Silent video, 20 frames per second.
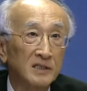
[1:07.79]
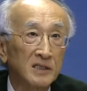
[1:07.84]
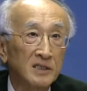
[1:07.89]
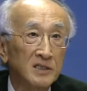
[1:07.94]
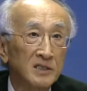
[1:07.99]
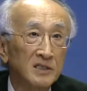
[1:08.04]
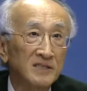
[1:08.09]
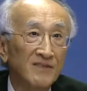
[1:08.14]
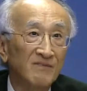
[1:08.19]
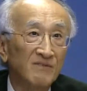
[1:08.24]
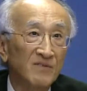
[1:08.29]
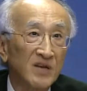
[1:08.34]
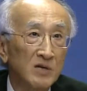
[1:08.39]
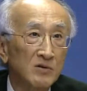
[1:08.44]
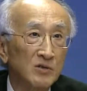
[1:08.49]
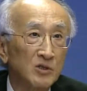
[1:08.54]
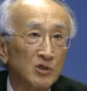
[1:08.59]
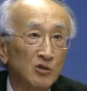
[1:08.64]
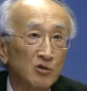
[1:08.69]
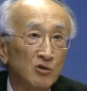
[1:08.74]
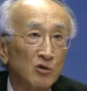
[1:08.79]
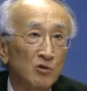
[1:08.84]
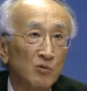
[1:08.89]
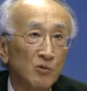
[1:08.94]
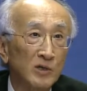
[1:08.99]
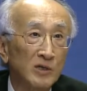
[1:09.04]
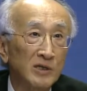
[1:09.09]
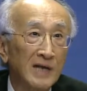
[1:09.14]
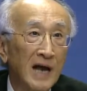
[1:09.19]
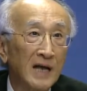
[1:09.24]
This is a very strong
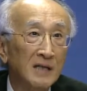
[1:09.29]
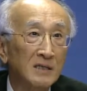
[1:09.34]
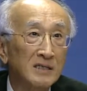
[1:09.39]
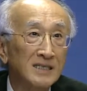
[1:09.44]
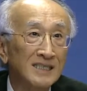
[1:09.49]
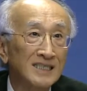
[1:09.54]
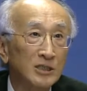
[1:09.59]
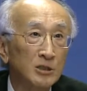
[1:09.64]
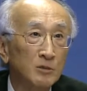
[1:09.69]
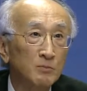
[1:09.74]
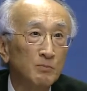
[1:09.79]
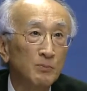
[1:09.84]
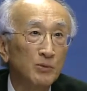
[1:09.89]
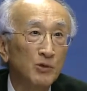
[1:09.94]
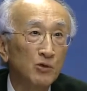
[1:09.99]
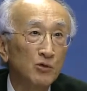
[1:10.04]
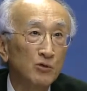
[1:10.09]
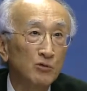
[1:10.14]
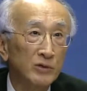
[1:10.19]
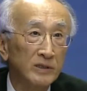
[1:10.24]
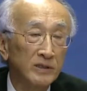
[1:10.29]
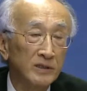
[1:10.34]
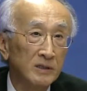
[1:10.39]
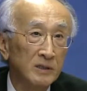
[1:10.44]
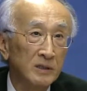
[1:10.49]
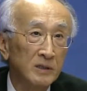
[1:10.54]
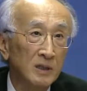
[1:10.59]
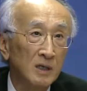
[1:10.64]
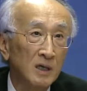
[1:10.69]
word, undisputed.